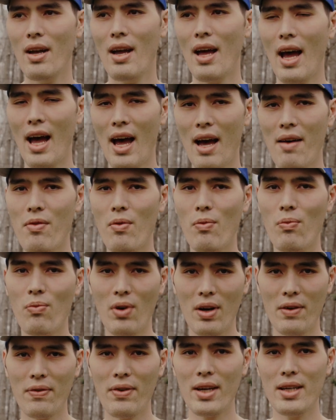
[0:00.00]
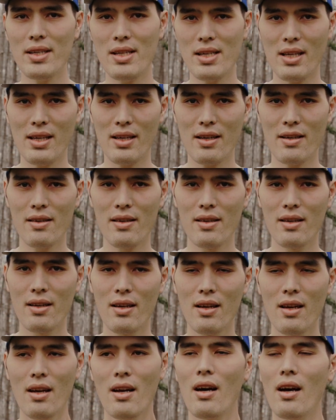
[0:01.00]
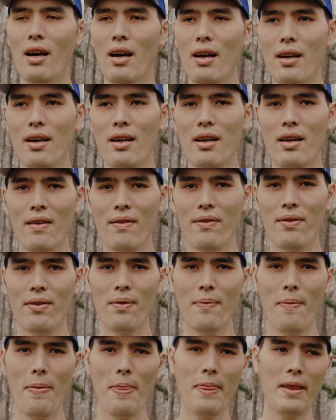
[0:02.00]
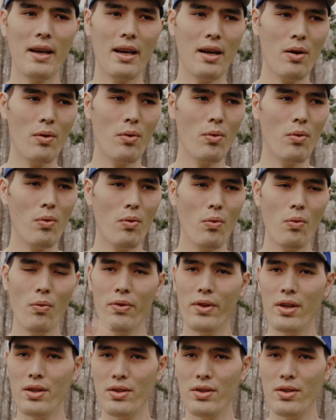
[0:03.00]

have a rough idea of kind of the